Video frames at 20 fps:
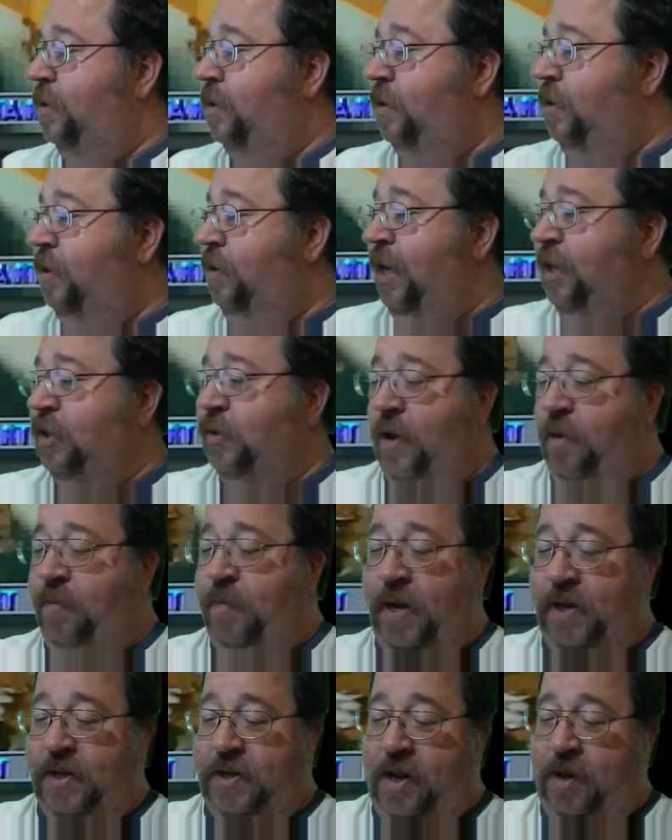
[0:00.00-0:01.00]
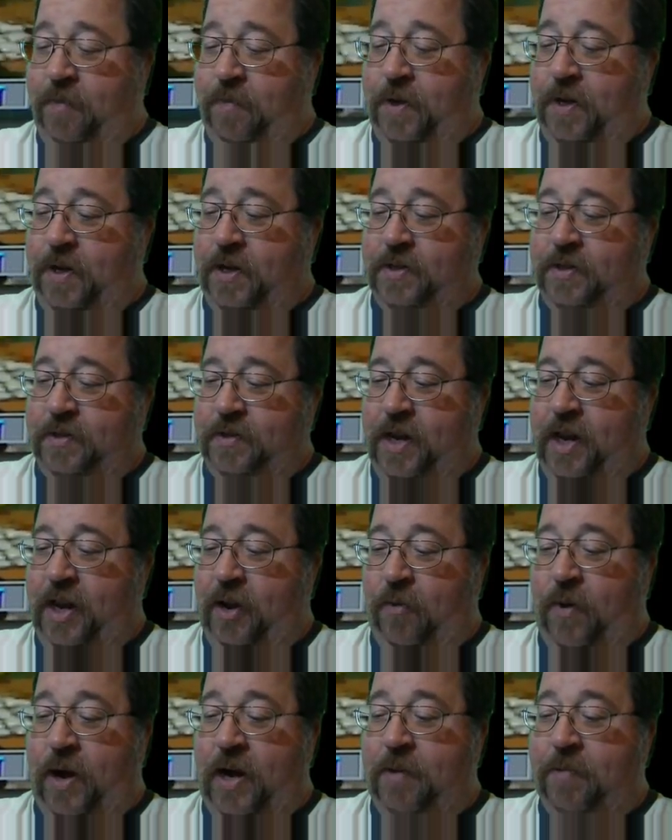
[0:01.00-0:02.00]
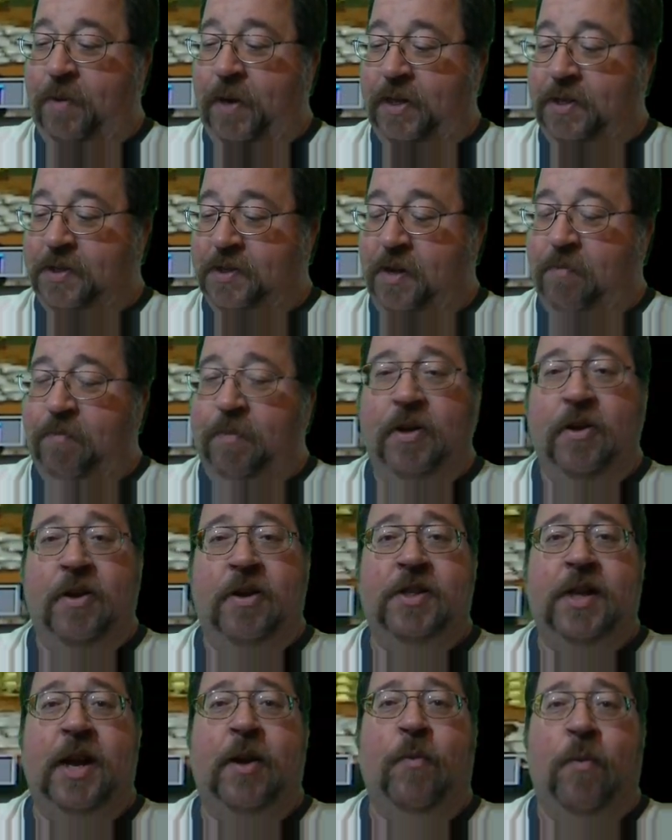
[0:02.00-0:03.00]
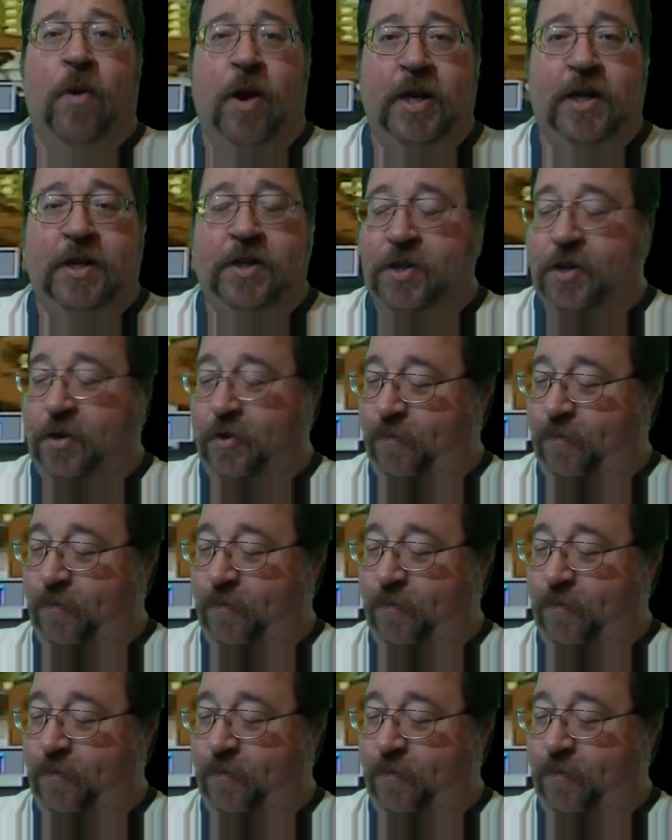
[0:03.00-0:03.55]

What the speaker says: Next one I picked up is, why did I pick this up? Because I wanted to.